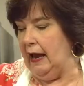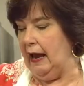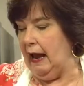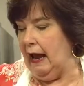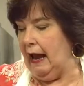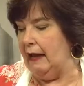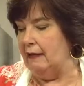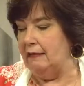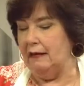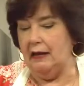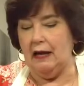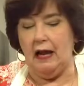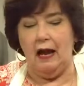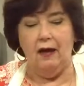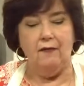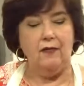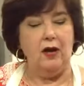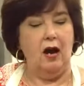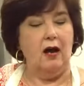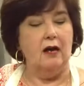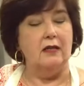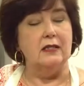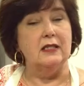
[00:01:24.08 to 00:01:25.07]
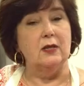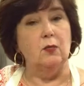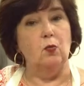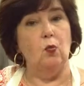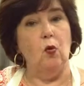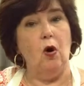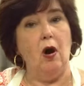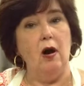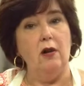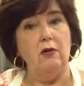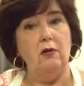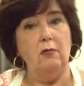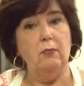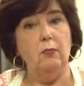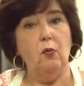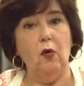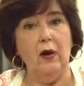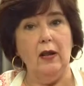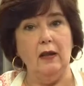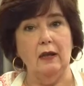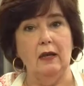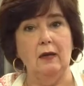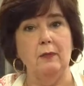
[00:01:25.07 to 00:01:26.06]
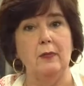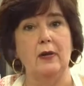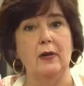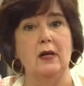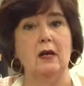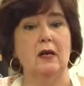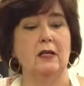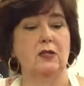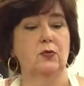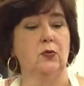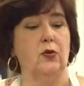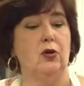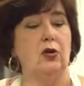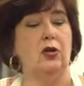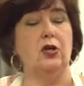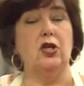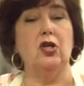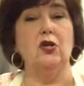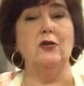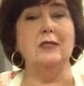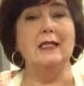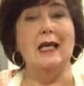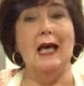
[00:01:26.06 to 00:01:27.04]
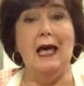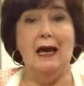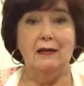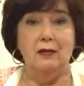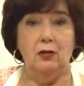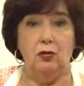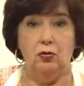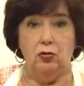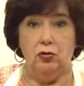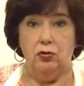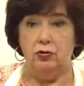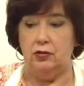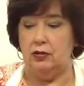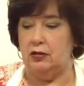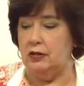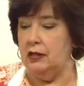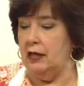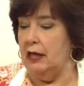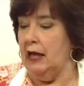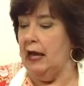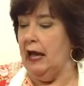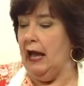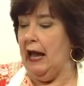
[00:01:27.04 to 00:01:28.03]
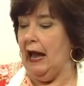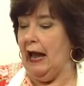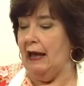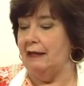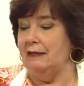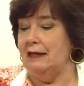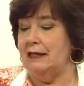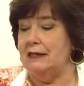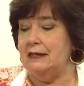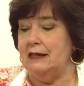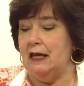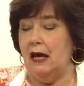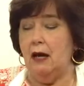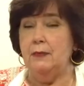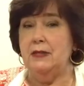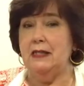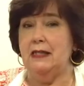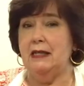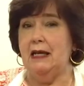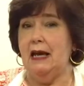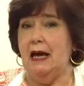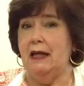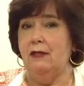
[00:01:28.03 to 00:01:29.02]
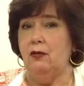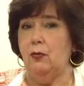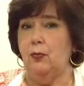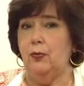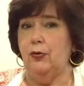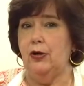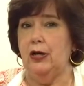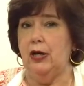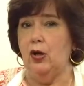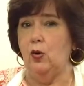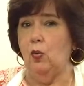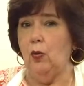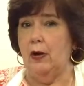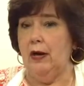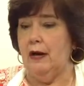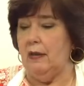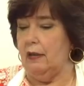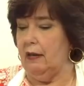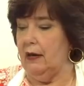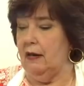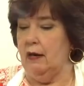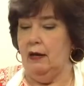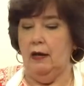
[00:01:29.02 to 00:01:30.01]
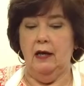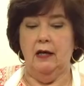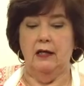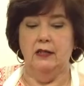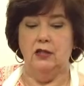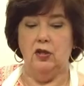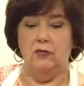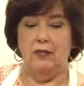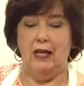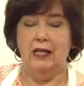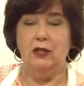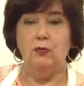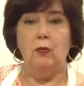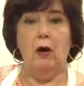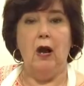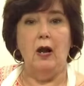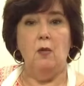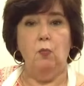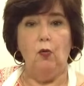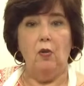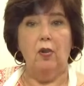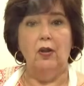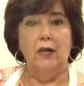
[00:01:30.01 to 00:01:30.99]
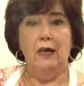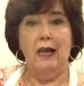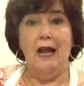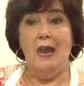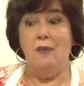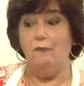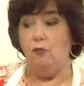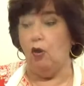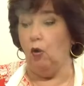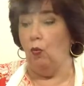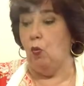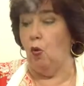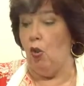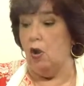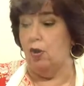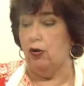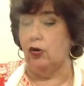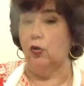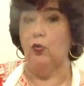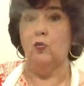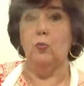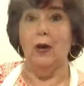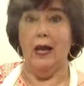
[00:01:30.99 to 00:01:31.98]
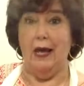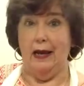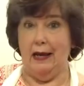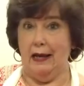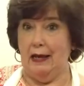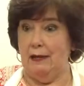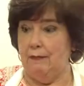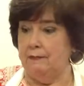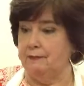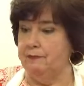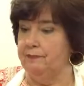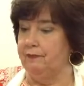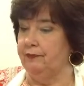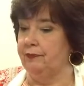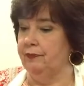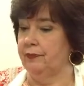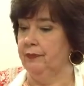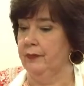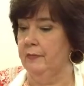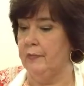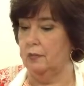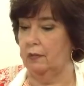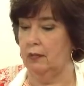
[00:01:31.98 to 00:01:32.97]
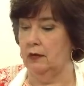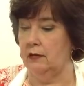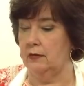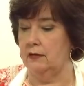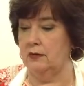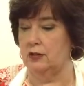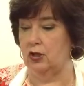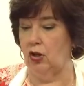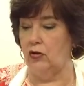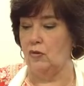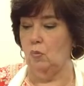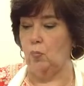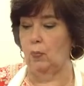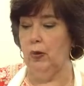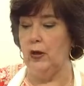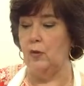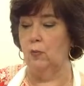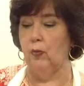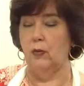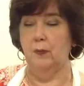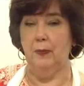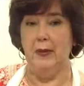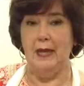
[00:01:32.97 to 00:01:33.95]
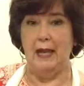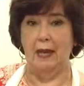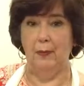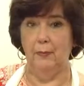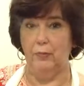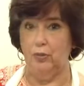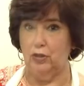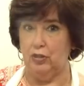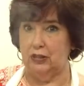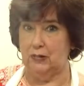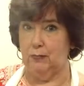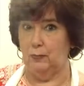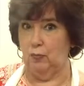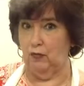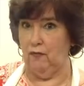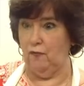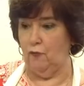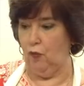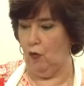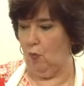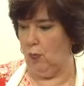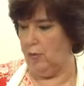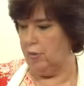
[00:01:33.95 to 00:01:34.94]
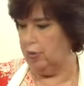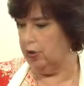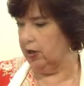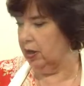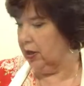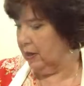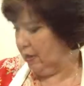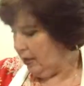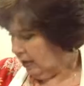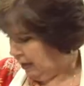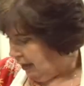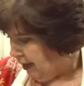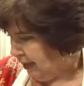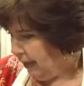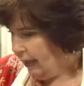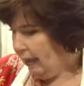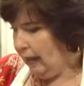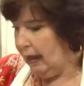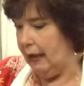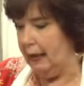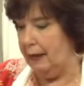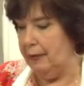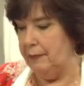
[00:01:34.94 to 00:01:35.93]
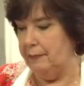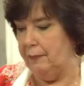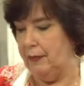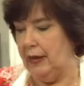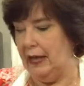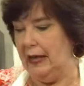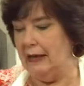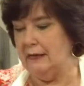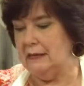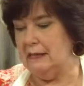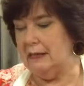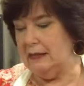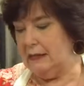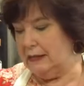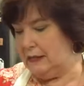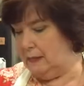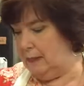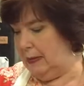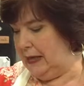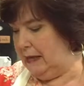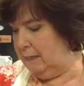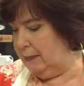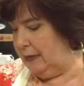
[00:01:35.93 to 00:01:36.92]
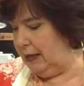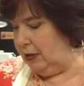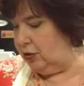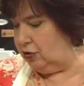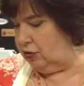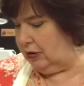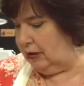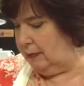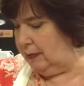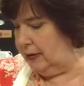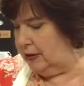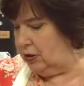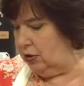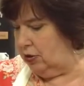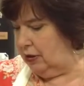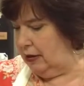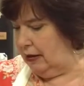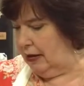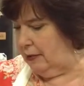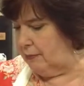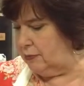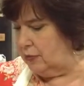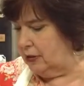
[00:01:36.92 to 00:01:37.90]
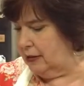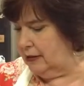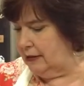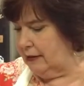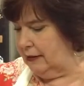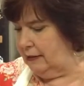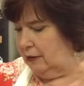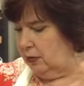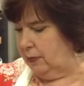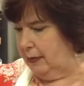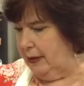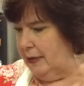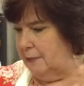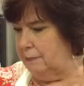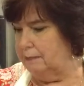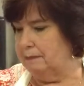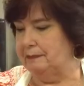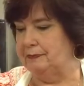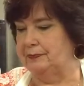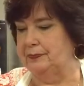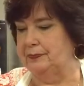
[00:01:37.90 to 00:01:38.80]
and then I've got some water boiling because we're going to use egg noodles. And this comes together pretty quick. So that's why I wanted to have our water ready so that we would be able to just move forward. Into this meat mixture, let me turn it up just a little bit.